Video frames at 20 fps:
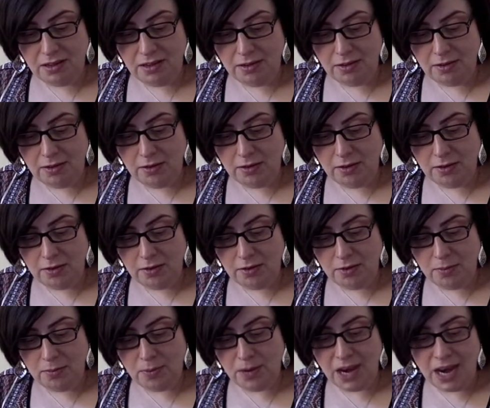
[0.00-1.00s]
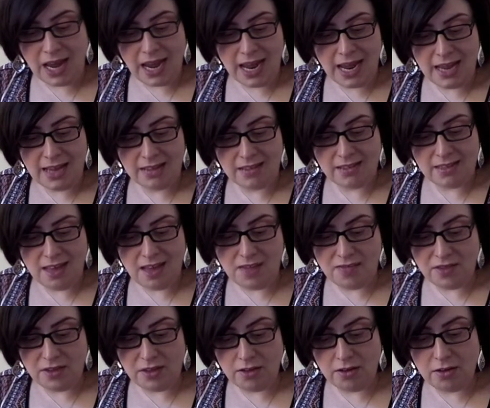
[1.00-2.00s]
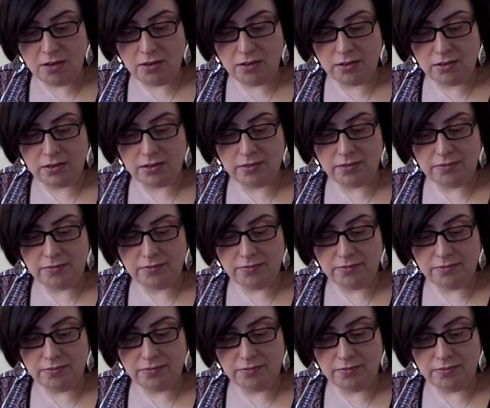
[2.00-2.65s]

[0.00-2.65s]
Your plans haven't gone.